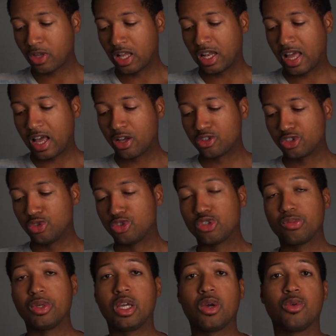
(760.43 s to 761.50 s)
allows you
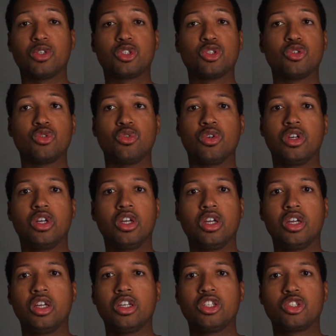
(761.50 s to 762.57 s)
to be able to
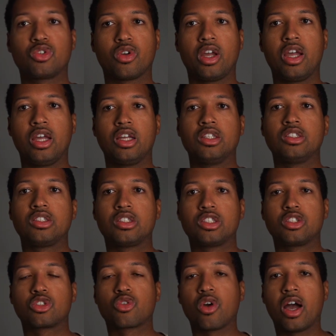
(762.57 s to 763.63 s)

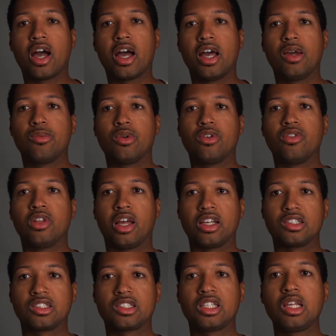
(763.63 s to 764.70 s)
transcribe
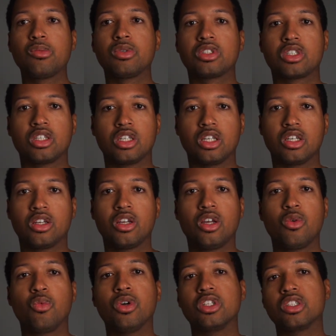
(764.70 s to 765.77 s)
like seamlessly
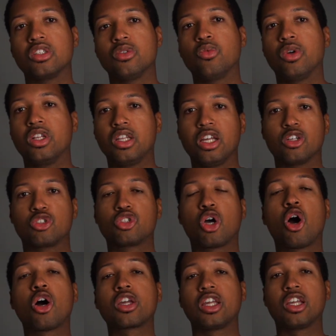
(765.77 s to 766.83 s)
when there's
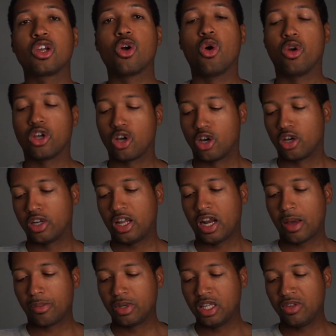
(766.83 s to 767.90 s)
talking going on,
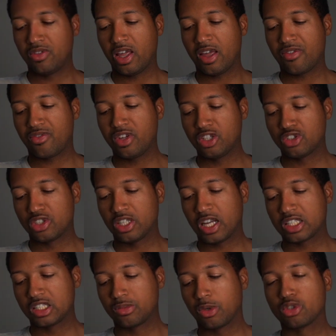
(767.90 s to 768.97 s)
and I believe that feature is
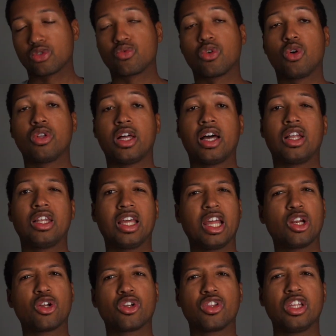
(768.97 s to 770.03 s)
actually supposed to roll out
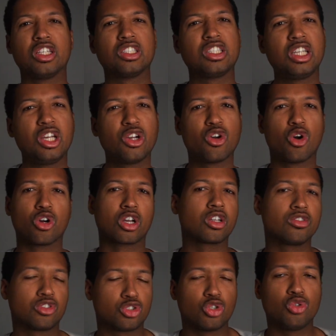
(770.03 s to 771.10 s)
later this year or
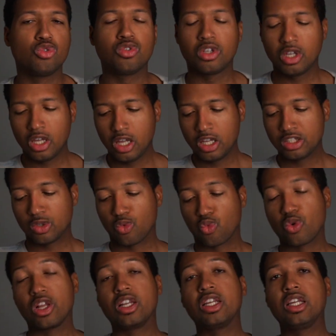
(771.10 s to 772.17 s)
soon to
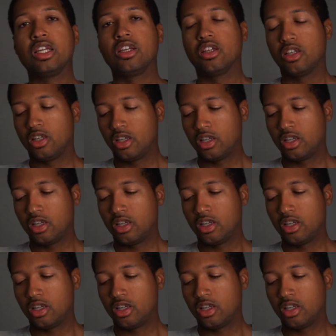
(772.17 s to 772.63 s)
really,